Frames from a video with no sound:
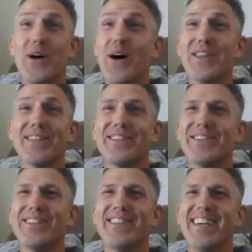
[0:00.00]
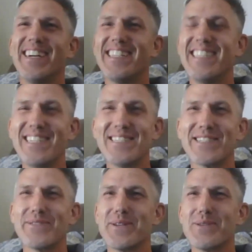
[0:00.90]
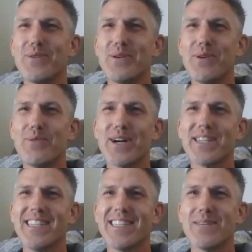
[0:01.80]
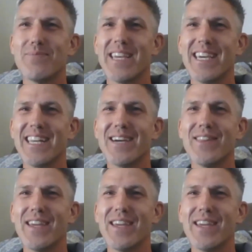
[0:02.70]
called it, dude. Dieter, when we walked into the beginning of